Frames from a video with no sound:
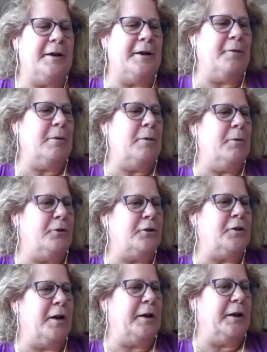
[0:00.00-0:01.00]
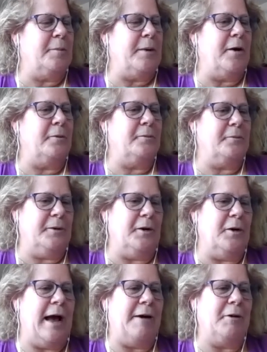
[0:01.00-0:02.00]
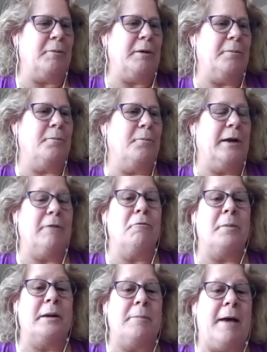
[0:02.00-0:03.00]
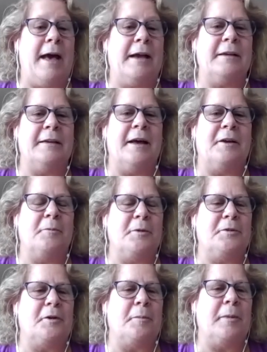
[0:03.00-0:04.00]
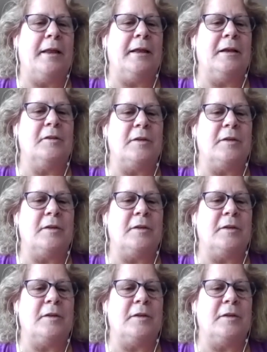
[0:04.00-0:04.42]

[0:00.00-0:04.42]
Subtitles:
We were just talking about, how do we bring everybody back and how do we start planning it?